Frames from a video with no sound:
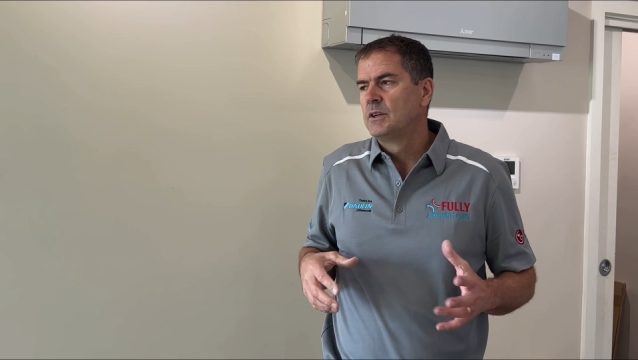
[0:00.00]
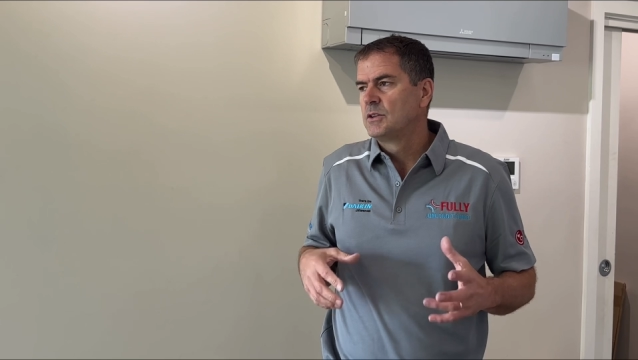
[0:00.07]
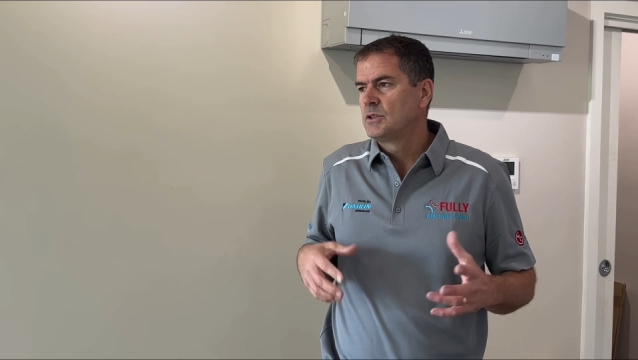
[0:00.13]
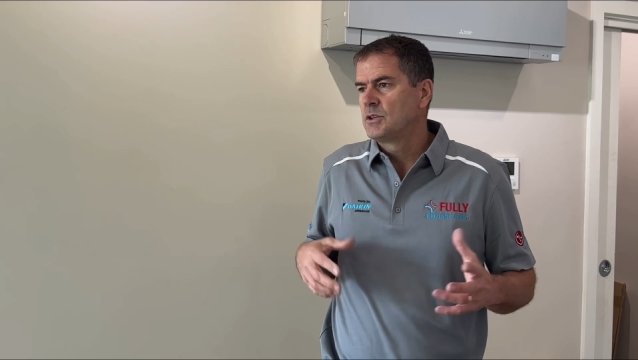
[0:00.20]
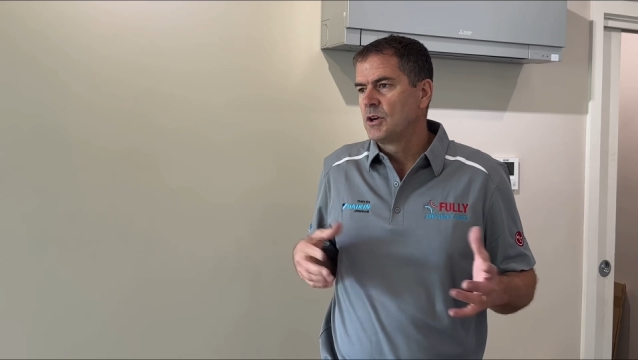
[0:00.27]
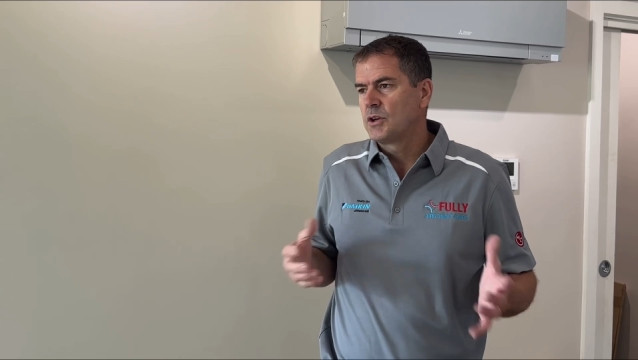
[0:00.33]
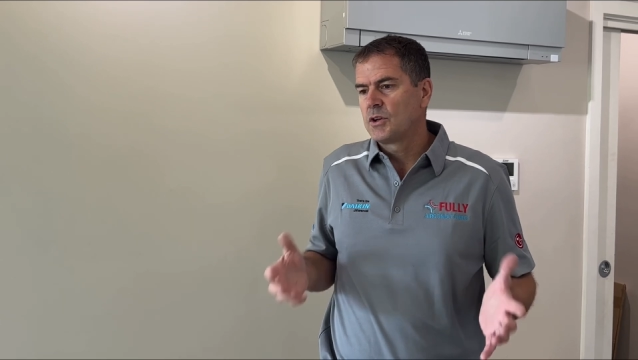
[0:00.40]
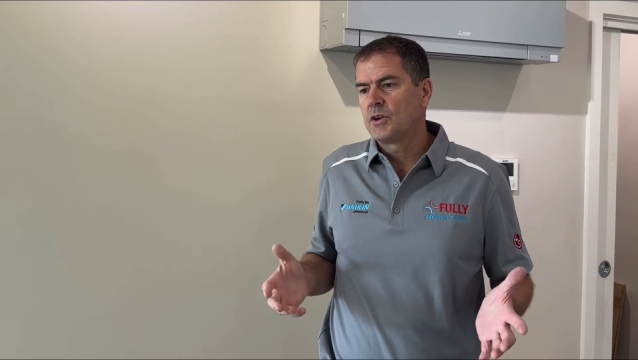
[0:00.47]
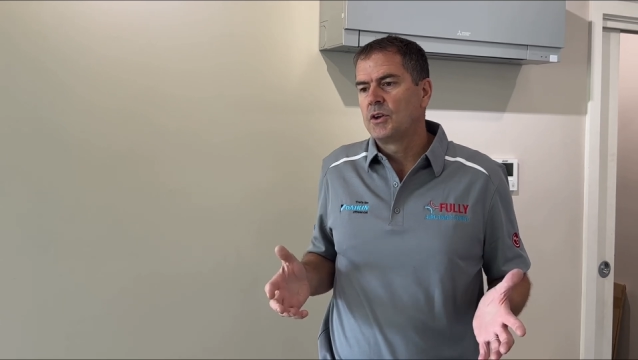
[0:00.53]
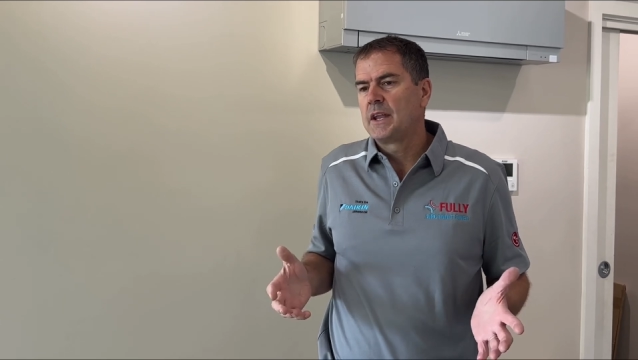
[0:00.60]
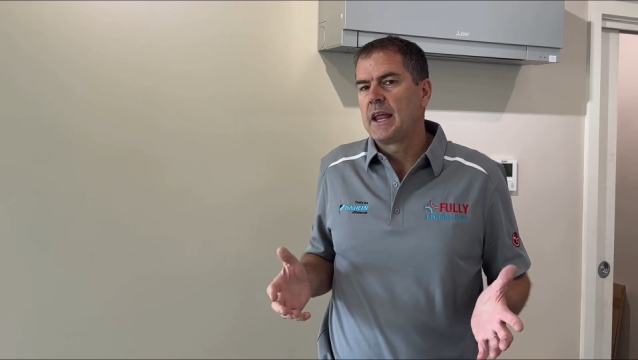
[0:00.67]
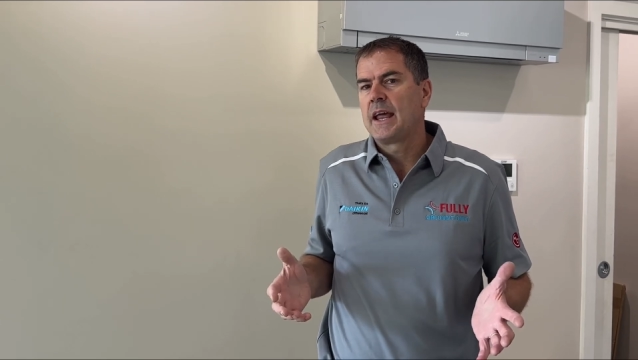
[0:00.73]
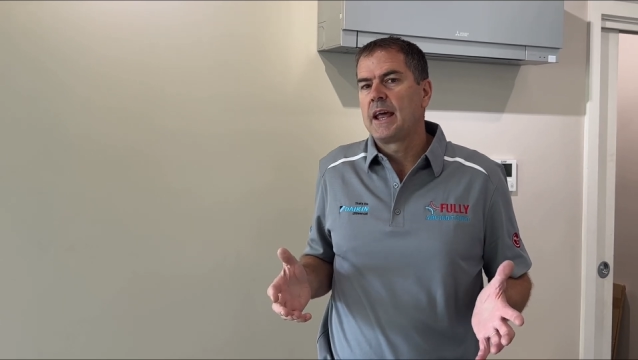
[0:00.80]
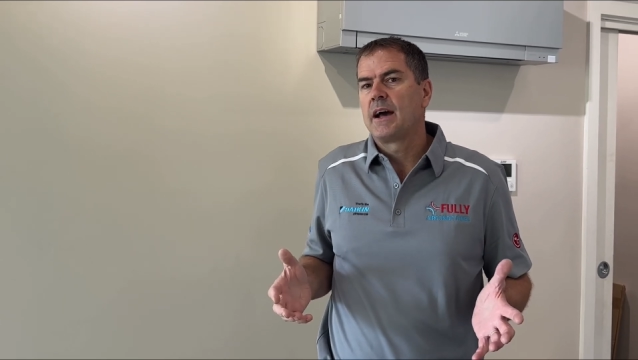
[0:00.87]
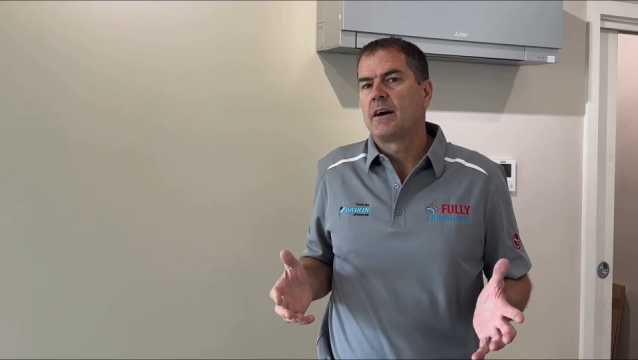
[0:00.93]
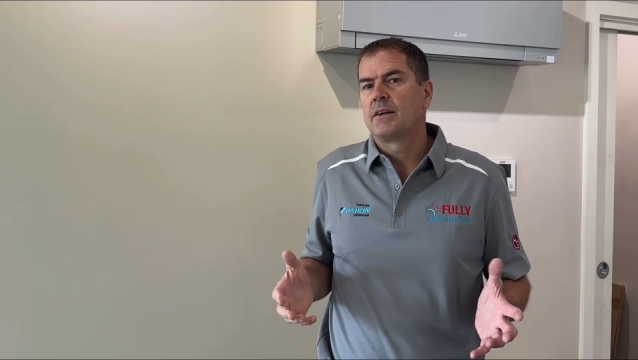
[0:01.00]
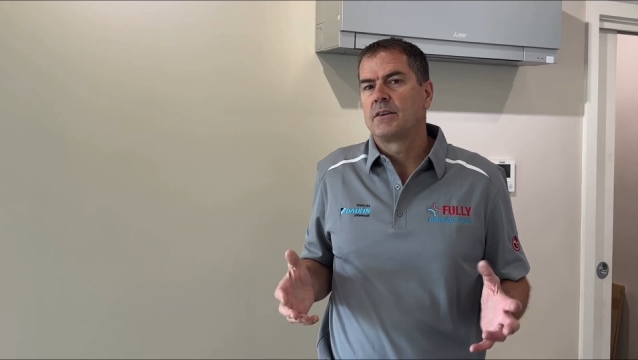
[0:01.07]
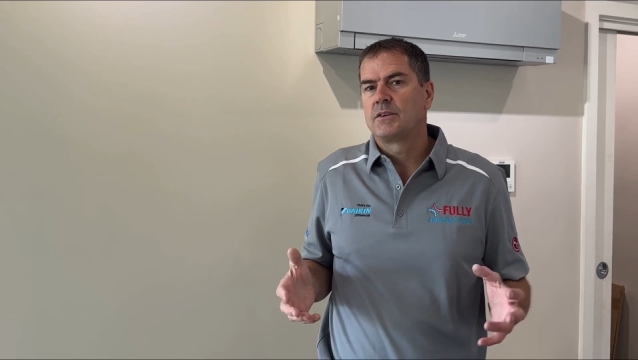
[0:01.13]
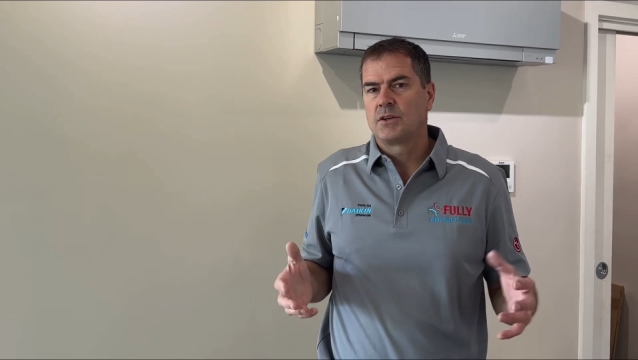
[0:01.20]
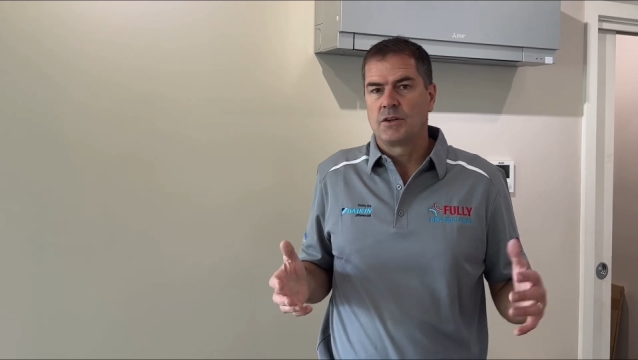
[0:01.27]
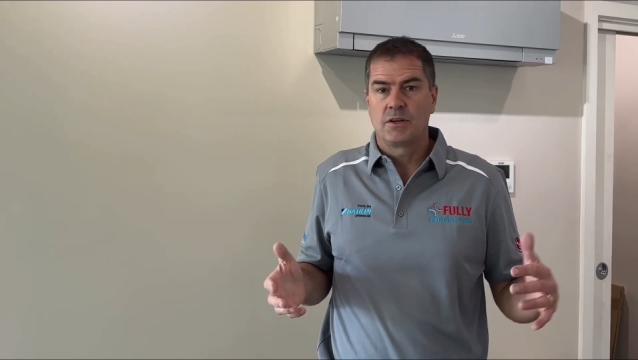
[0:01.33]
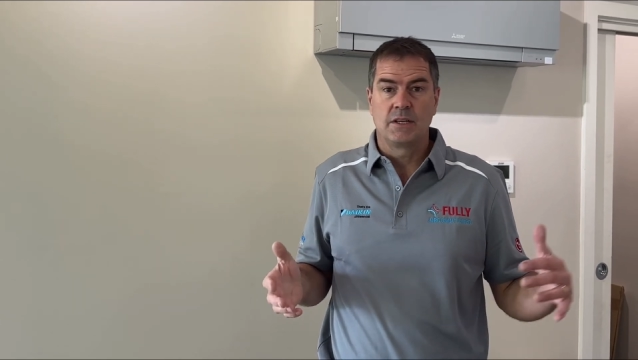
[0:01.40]
Turn it on now,
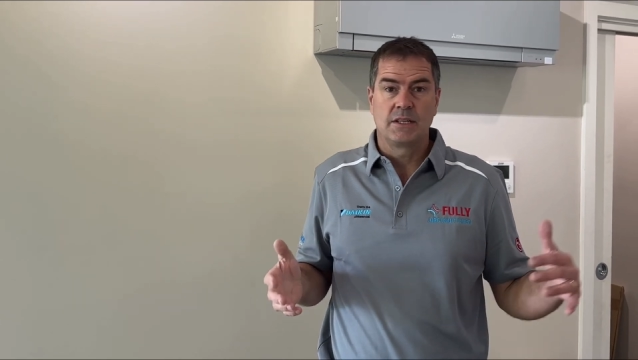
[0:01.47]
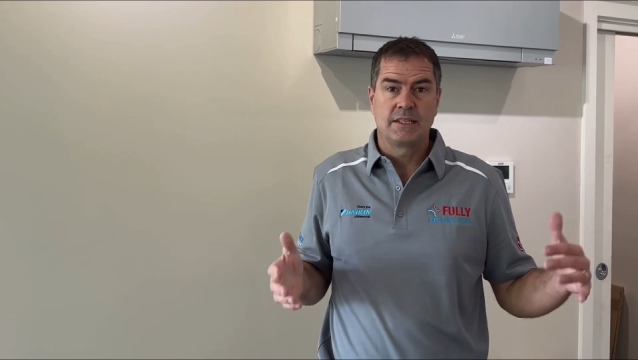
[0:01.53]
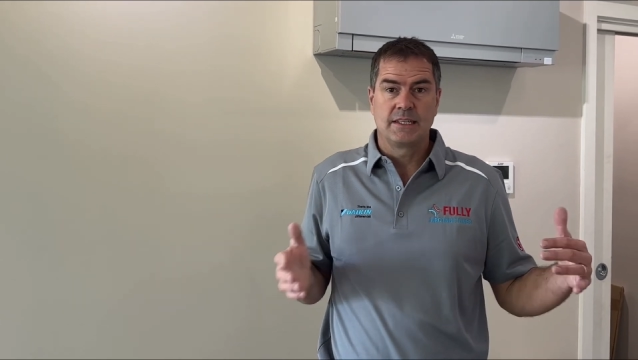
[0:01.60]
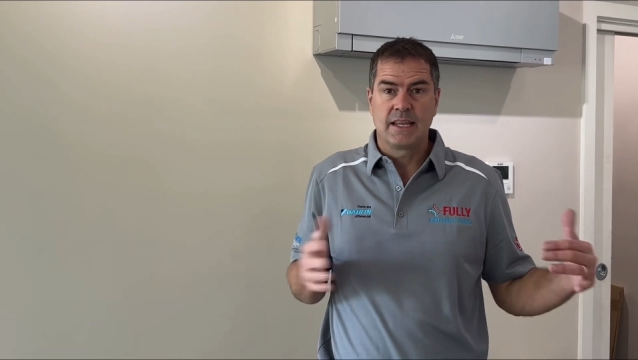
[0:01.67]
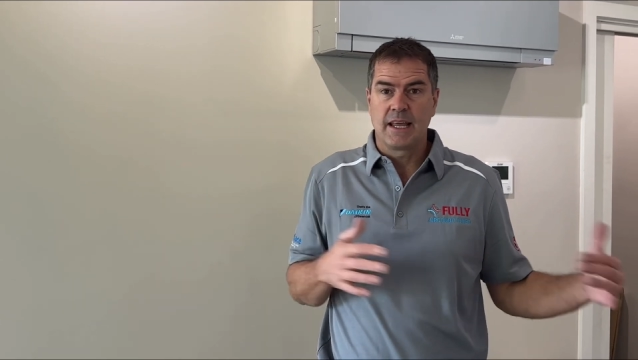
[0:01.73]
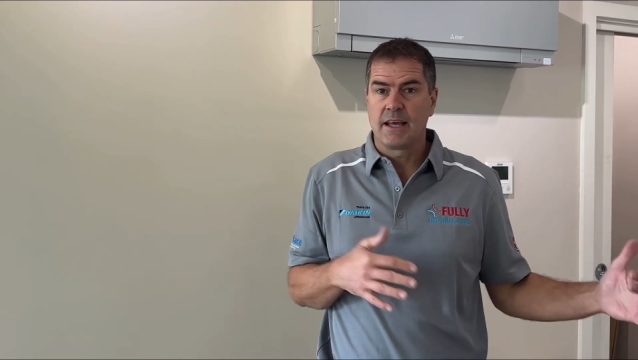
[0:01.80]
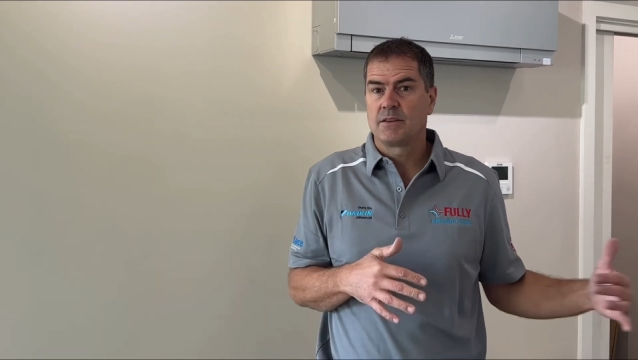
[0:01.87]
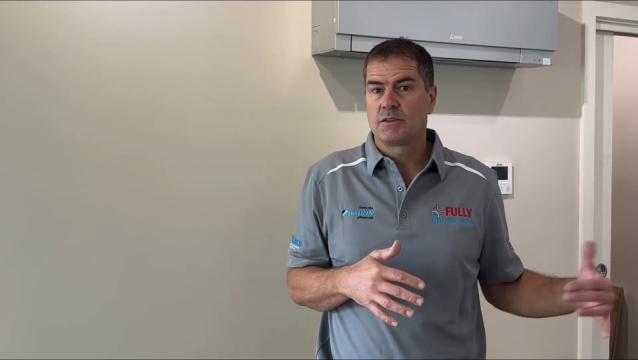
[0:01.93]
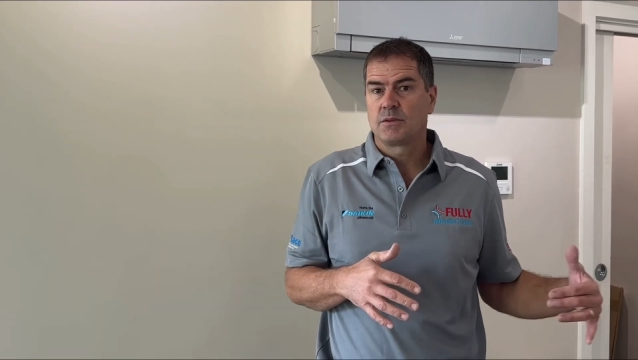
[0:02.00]
turn it down